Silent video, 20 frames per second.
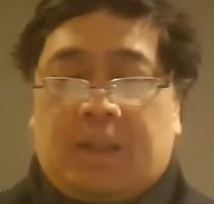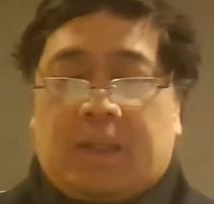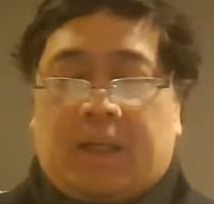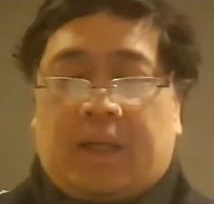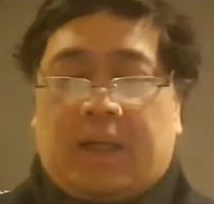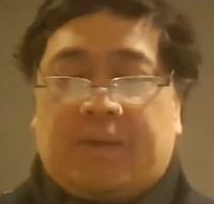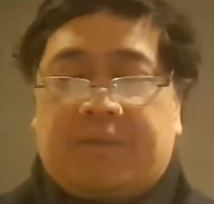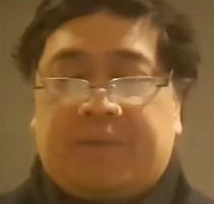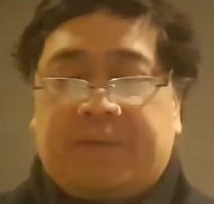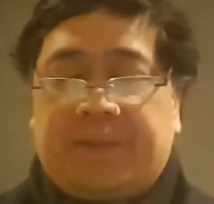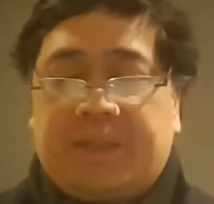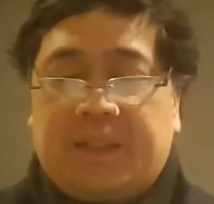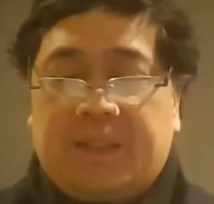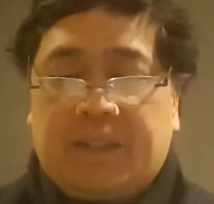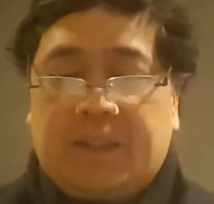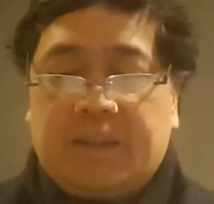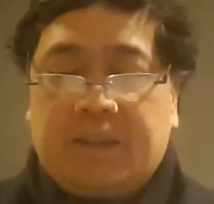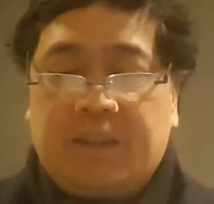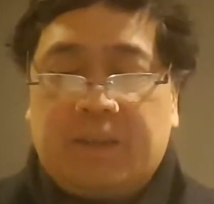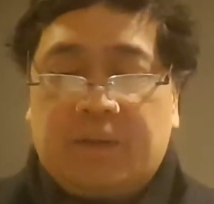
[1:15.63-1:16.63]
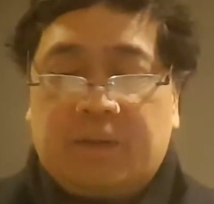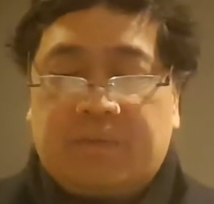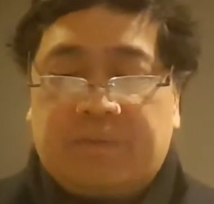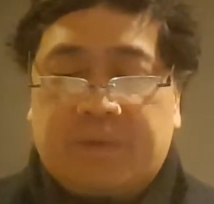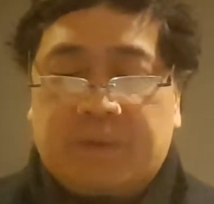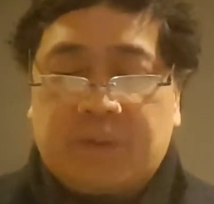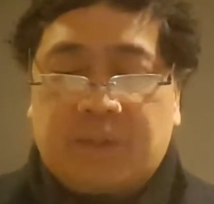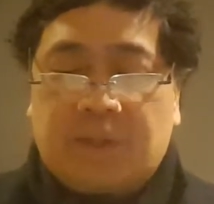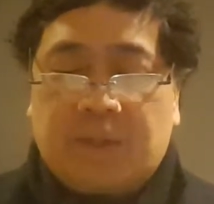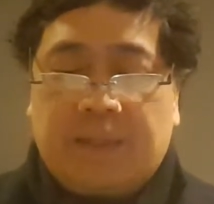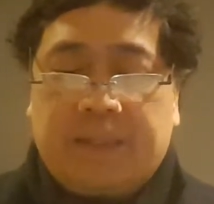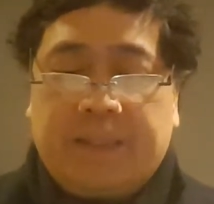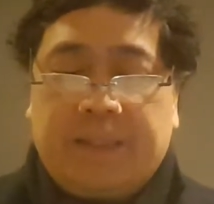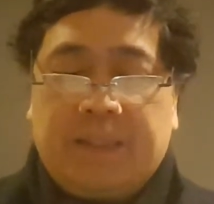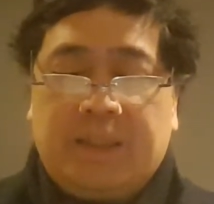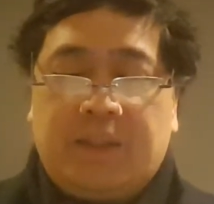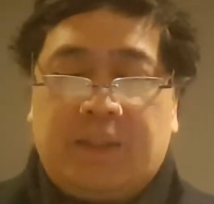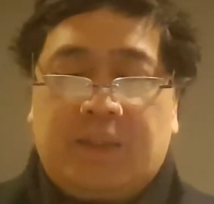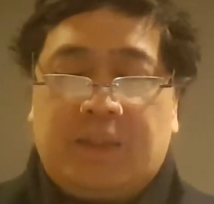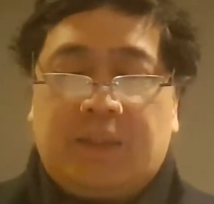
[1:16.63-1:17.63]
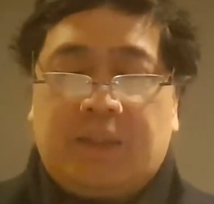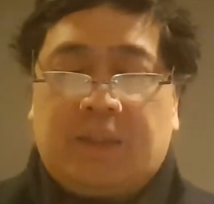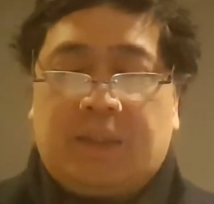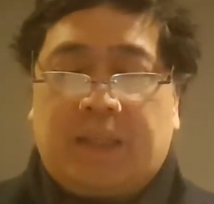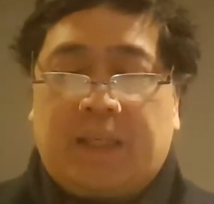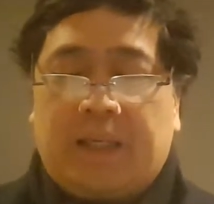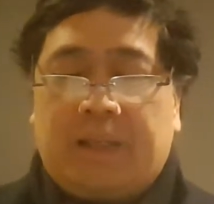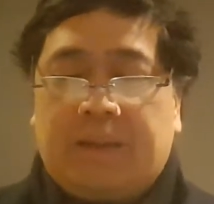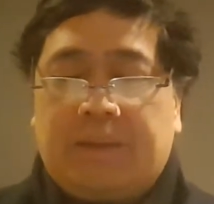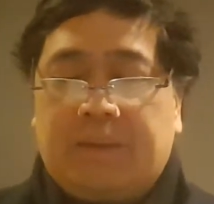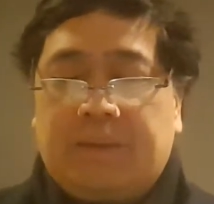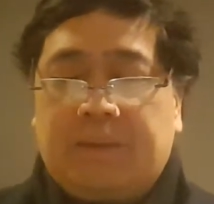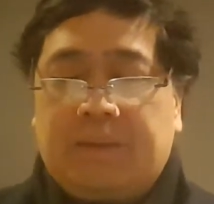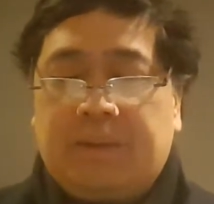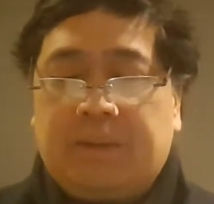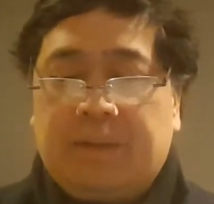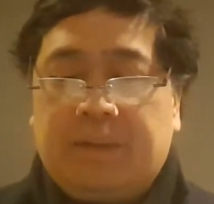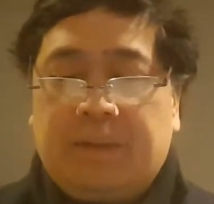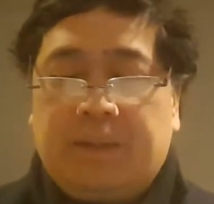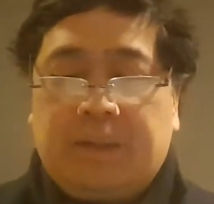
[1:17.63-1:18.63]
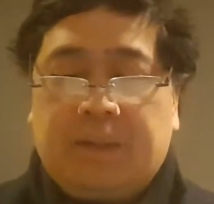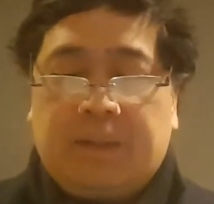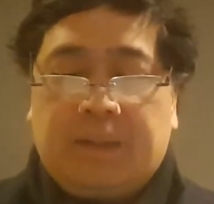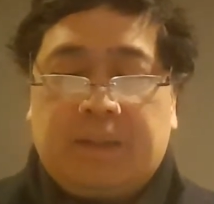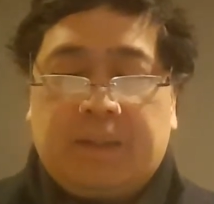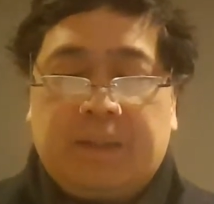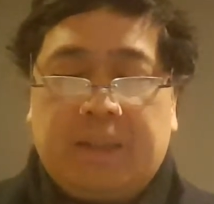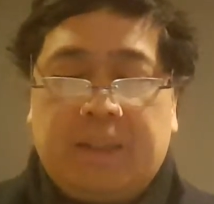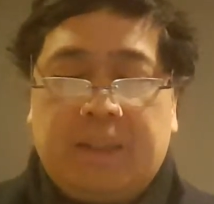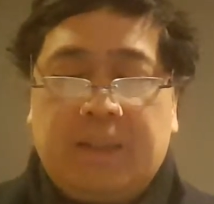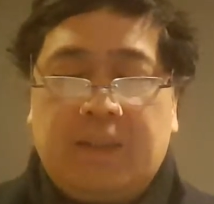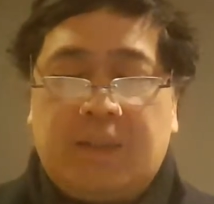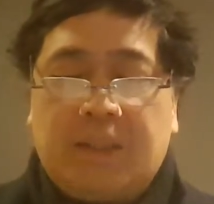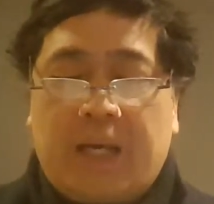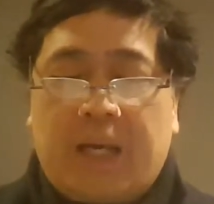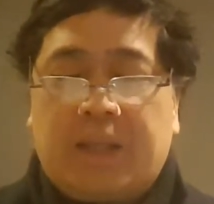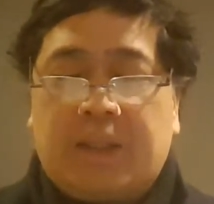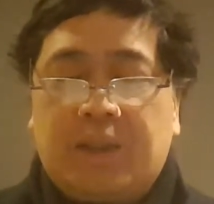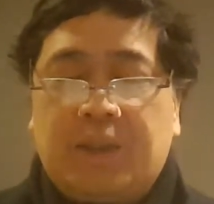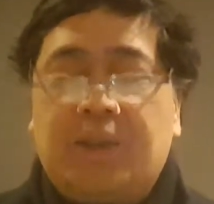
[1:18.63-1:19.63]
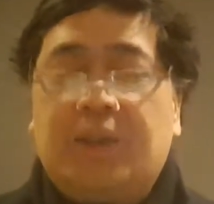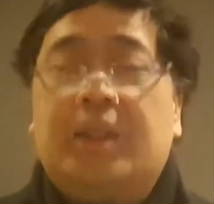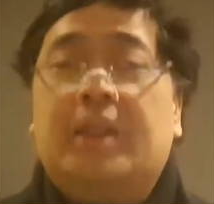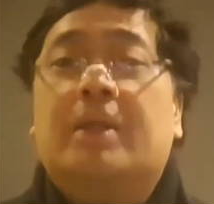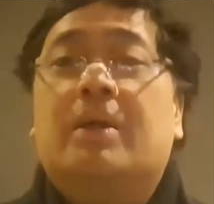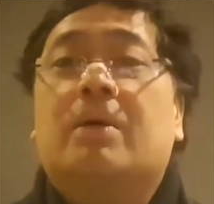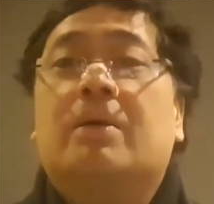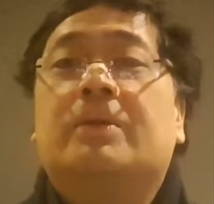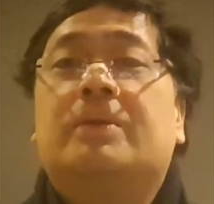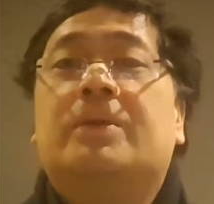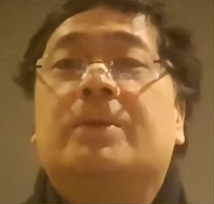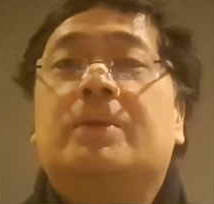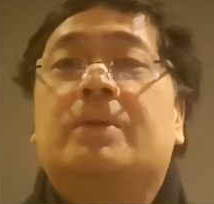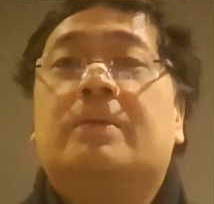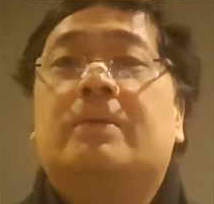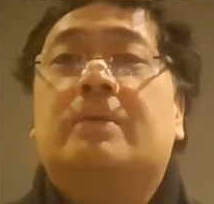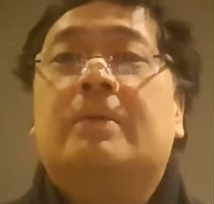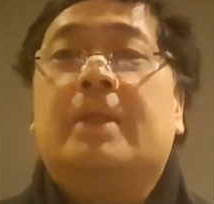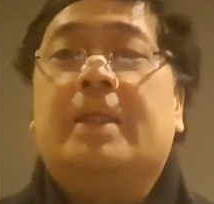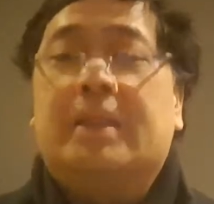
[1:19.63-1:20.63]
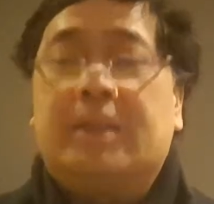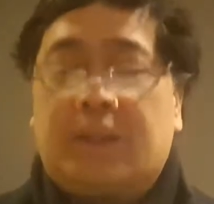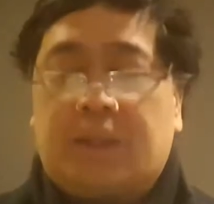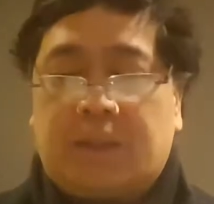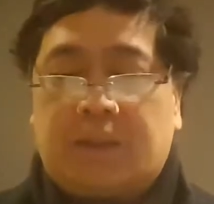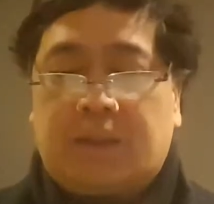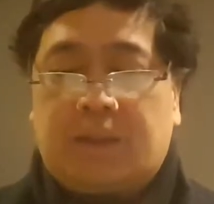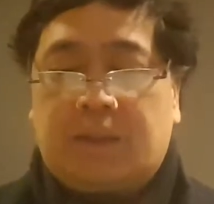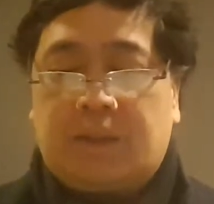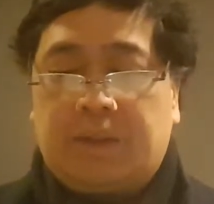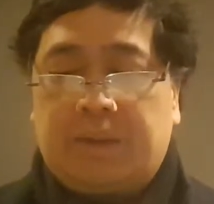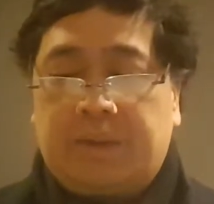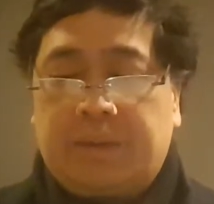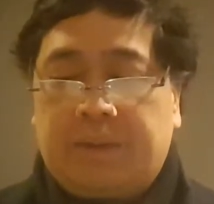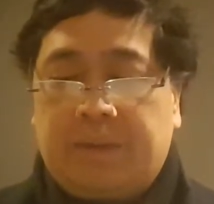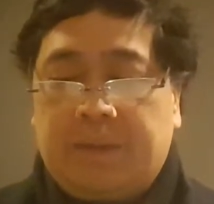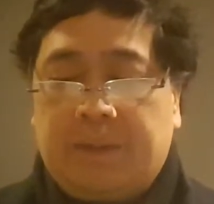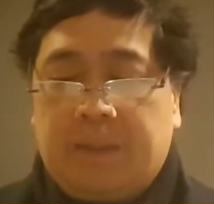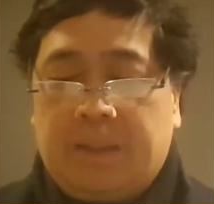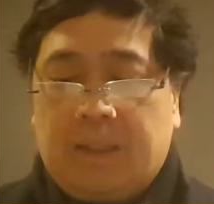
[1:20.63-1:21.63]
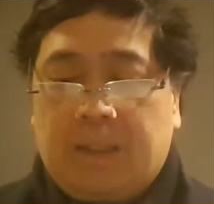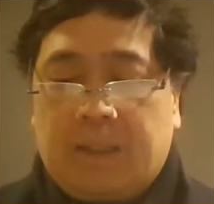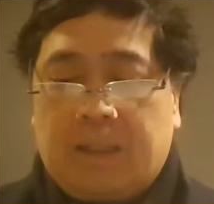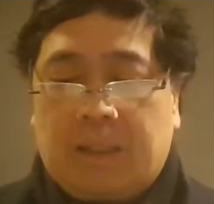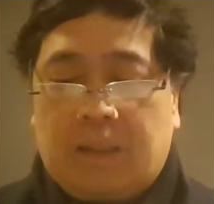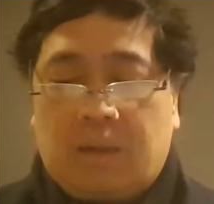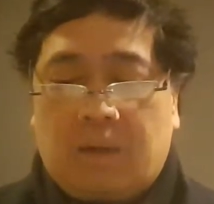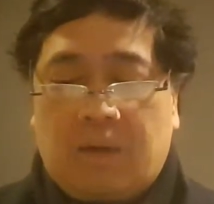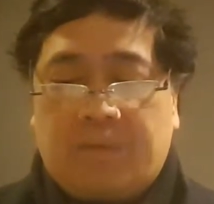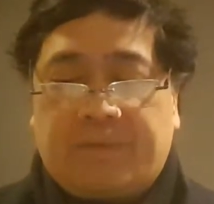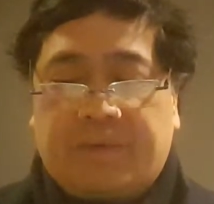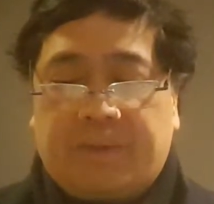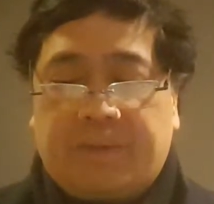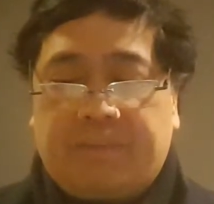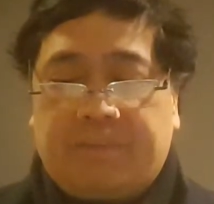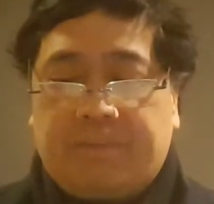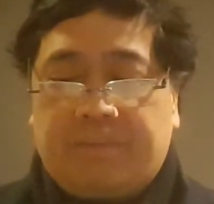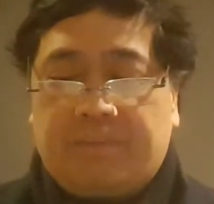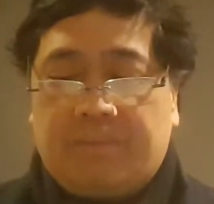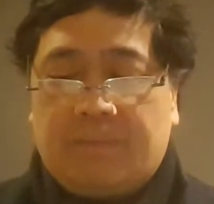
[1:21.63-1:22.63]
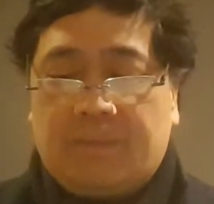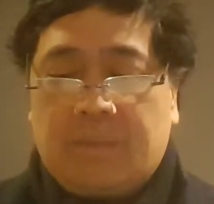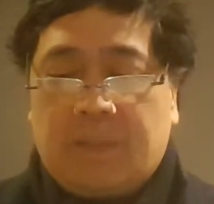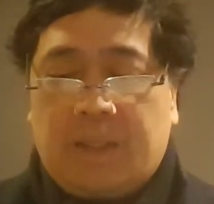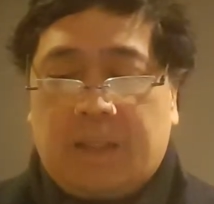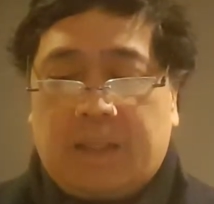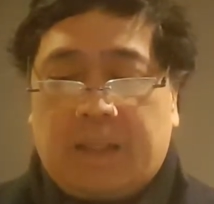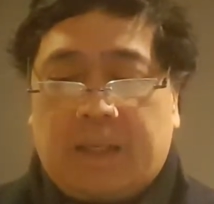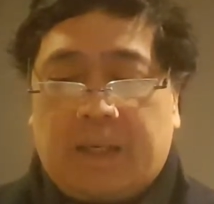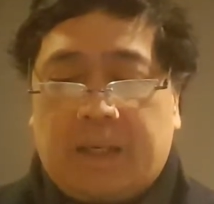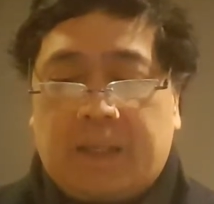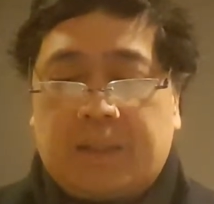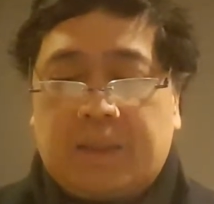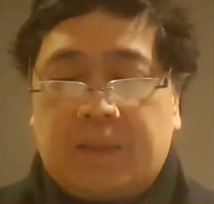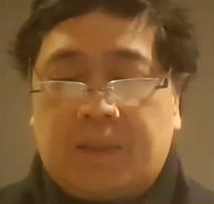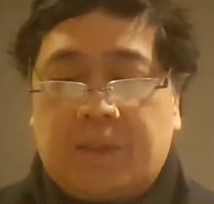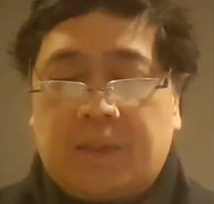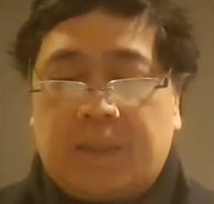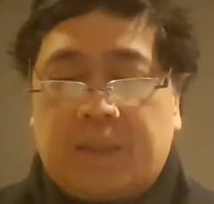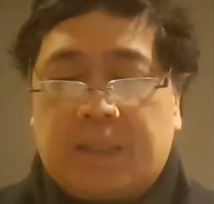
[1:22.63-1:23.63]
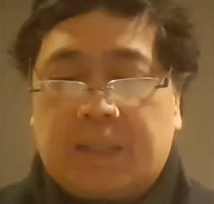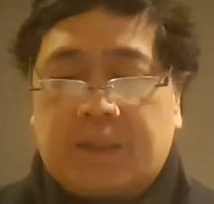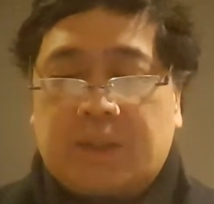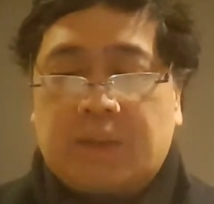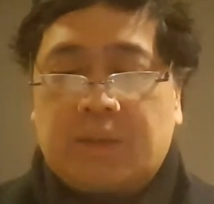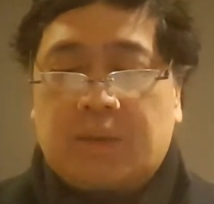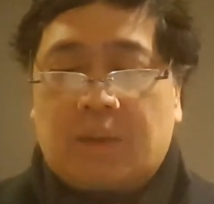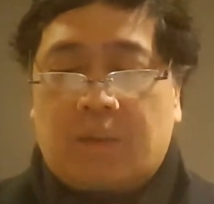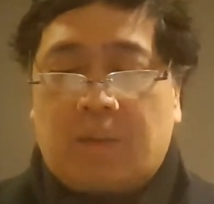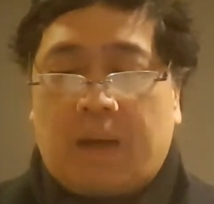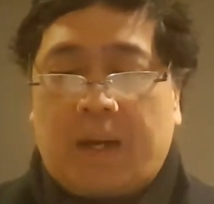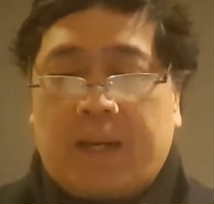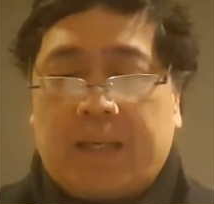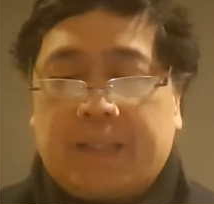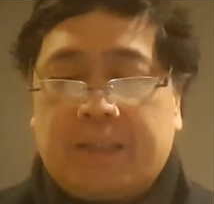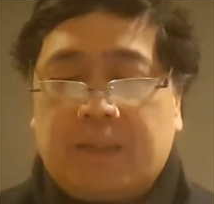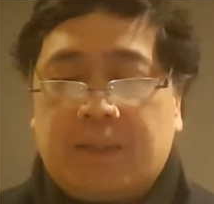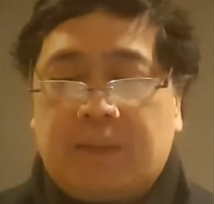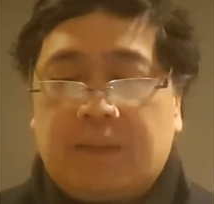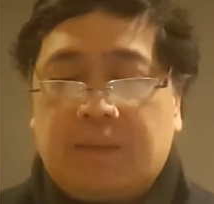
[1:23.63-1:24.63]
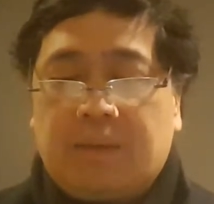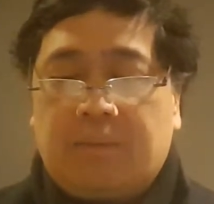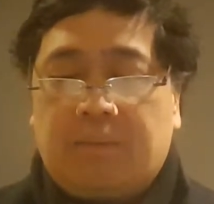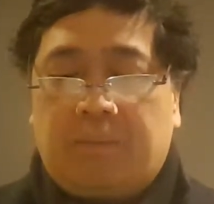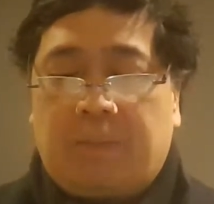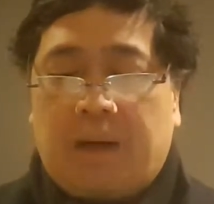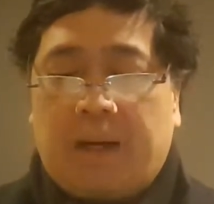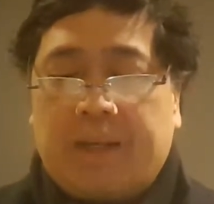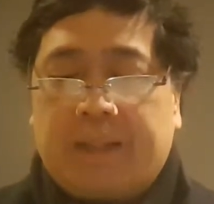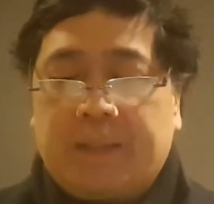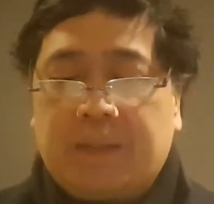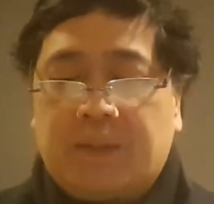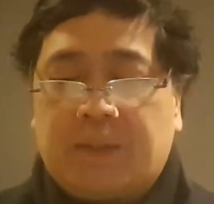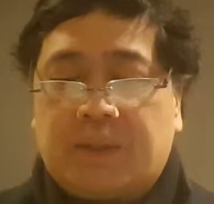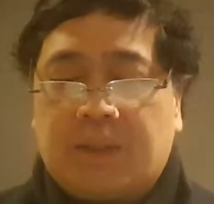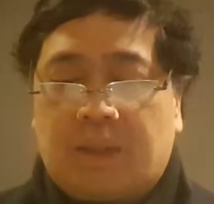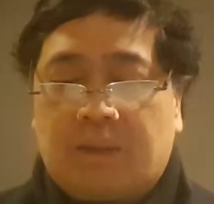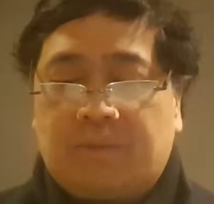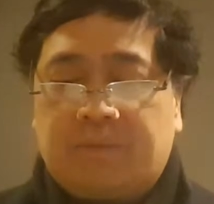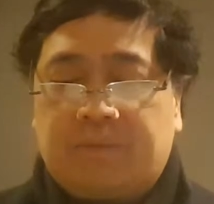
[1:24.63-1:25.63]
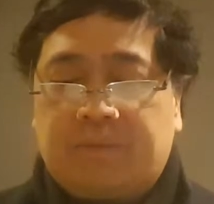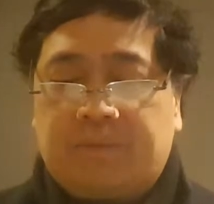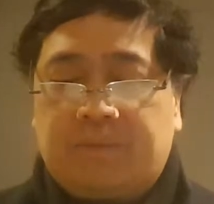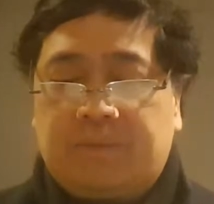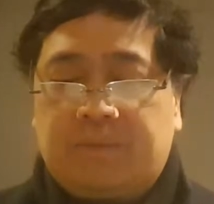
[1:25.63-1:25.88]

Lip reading: Everything in the universe needs energy in order to exist. However, energy doesn't arise by itself.